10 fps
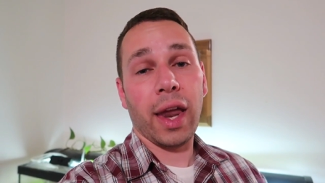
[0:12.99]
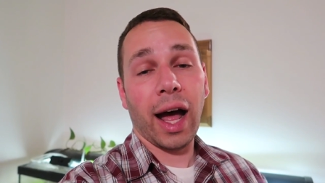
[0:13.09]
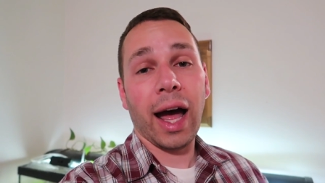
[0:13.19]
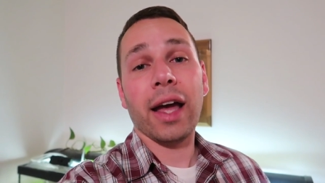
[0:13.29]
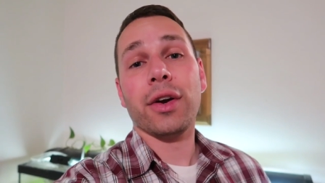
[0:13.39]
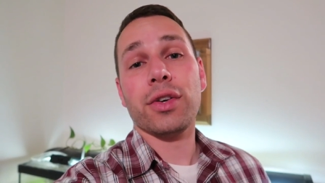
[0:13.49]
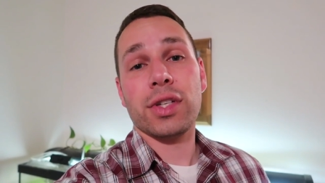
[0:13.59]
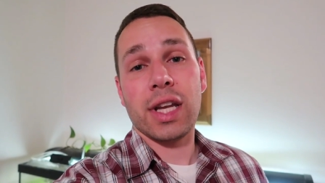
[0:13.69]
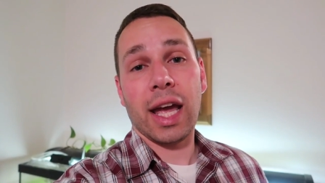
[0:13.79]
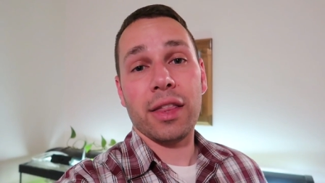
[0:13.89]
that I
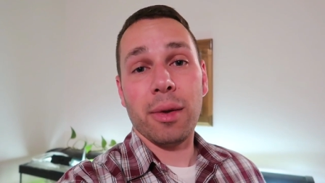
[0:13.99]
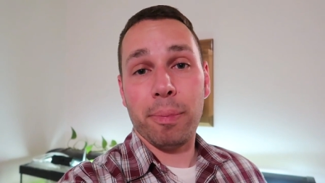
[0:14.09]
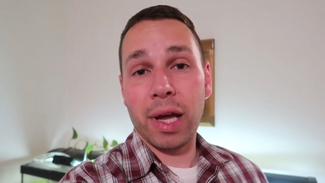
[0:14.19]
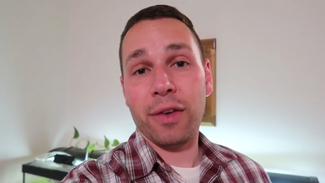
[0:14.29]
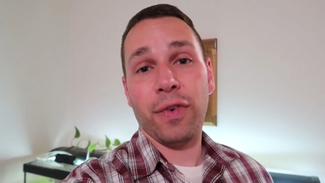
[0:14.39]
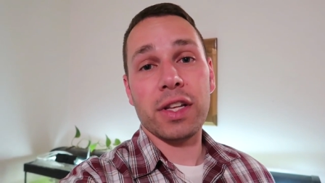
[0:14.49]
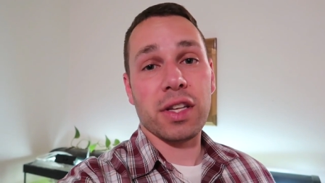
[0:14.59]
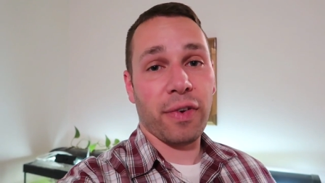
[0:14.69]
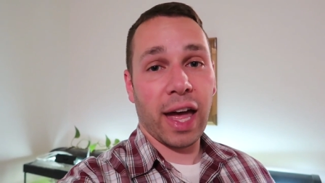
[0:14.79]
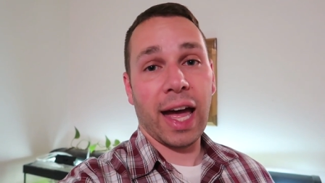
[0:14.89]
understand the
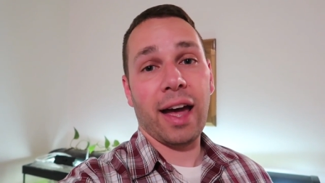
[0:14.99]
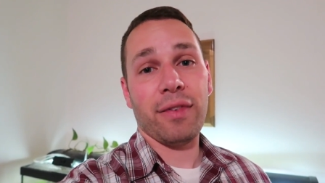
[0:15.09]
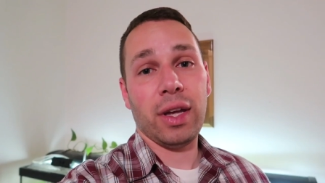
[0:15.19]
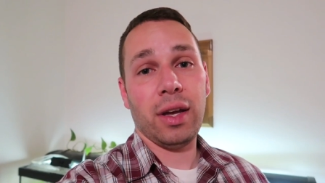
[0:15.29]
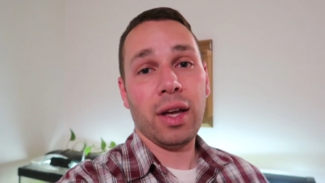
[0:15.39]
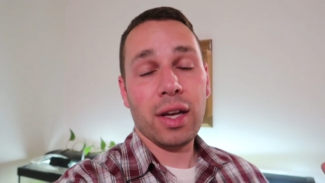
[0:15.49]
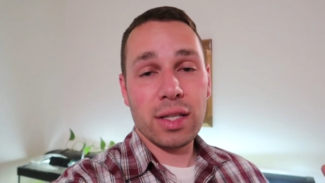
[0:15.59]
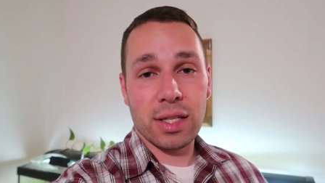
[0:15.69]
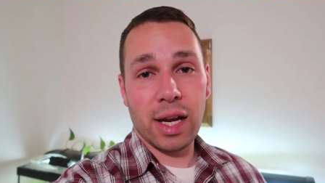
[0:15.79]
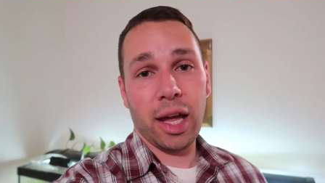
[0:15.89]
benefits of having
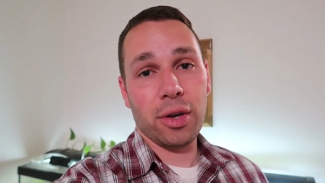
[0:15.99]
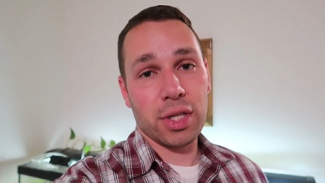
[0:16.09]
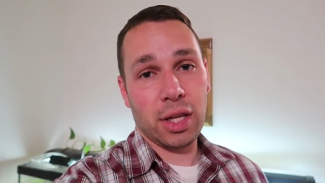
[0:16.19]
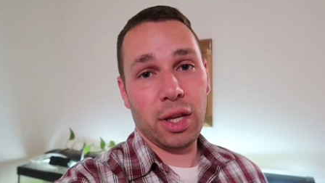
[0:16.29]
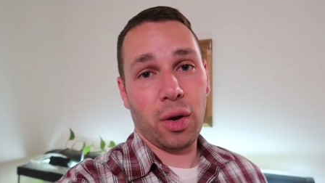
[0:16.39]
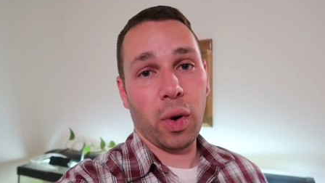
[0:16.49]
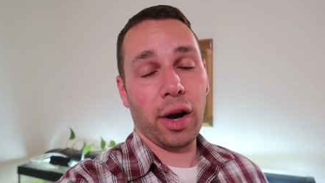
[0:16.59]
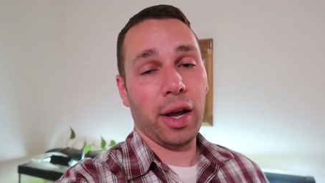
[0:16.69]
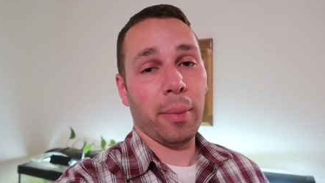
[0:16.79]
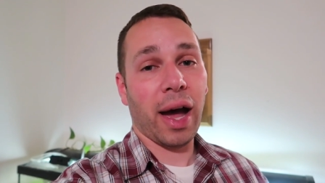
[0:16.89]
snails in the
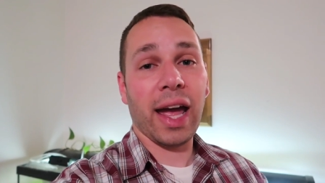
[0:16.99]
aquarium.